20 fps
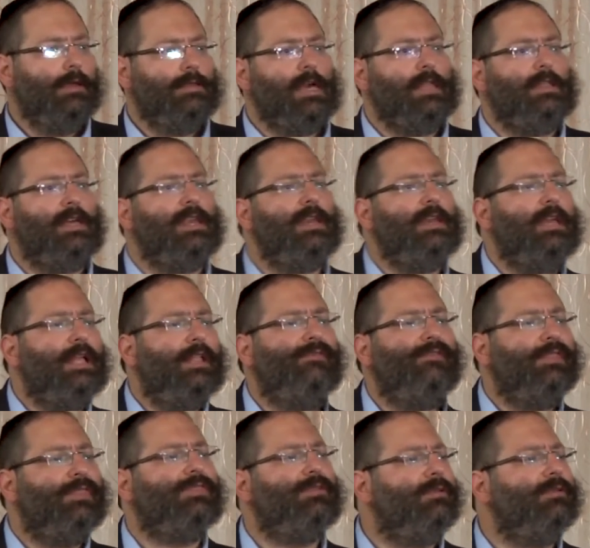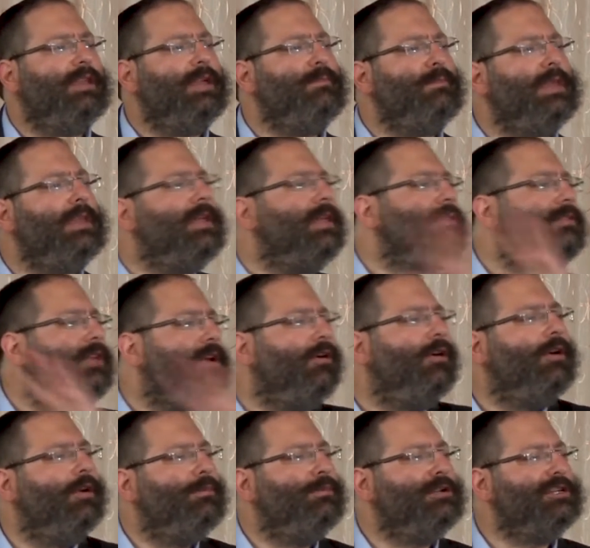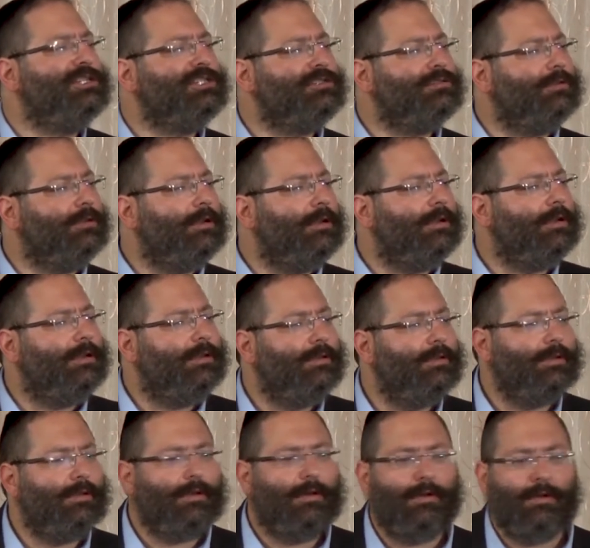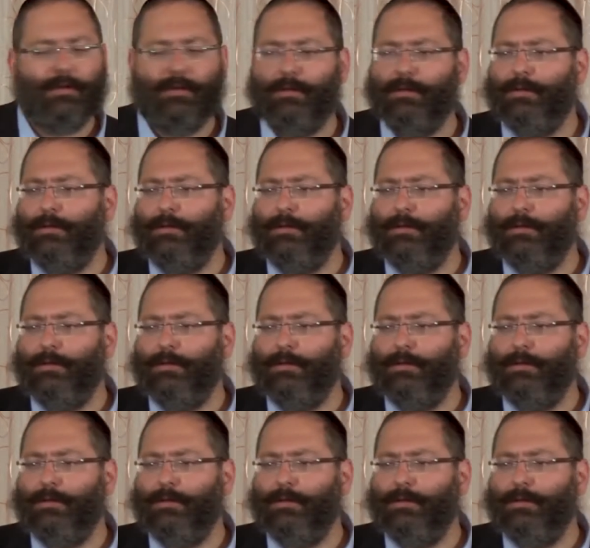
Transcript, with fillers: They didn't eat for thirty minutes, they're going with sugar. You know?